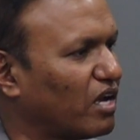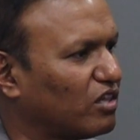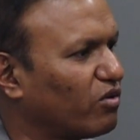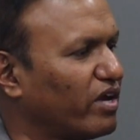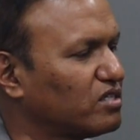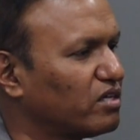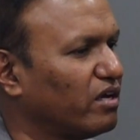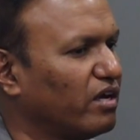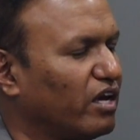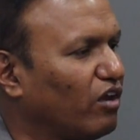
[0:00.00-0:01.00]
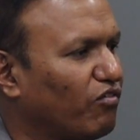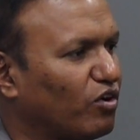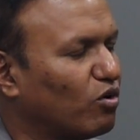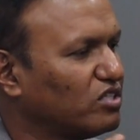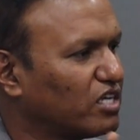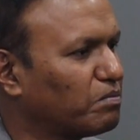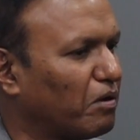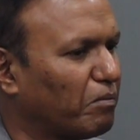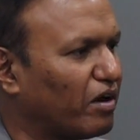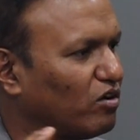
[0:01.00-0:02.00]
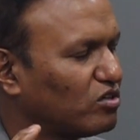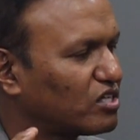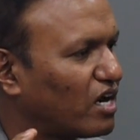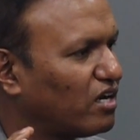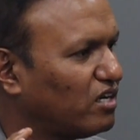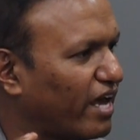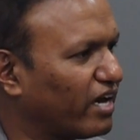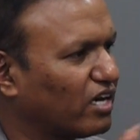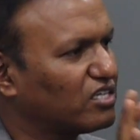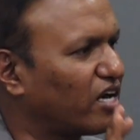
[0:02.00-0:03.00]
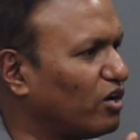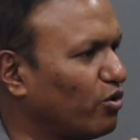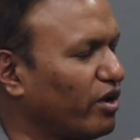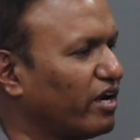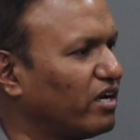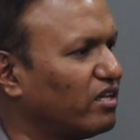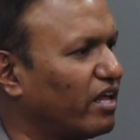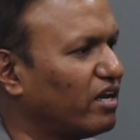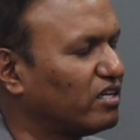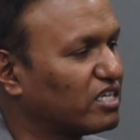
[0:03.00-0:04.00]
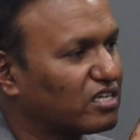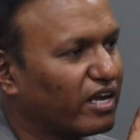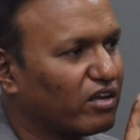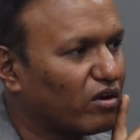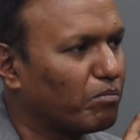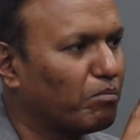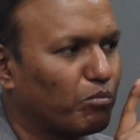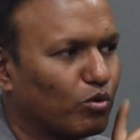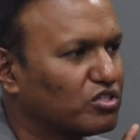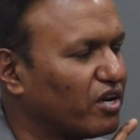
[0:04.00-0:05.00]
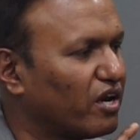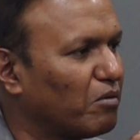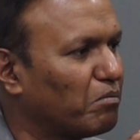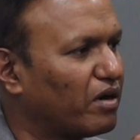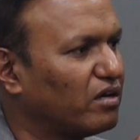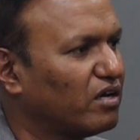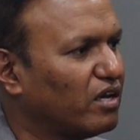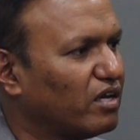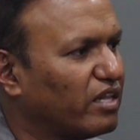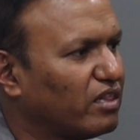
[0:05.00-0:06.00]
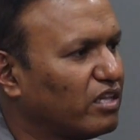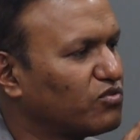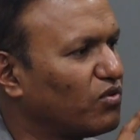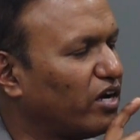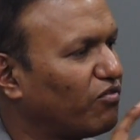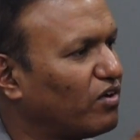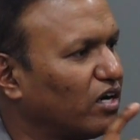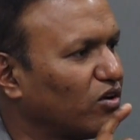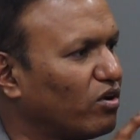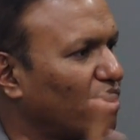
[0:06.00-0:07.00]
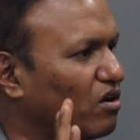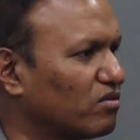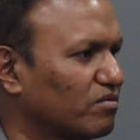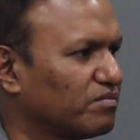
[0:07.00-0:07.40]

Otherwise, if you don't just prepare, you start directly start doing it, then just like your posterior implant, then this will definitely go wrong.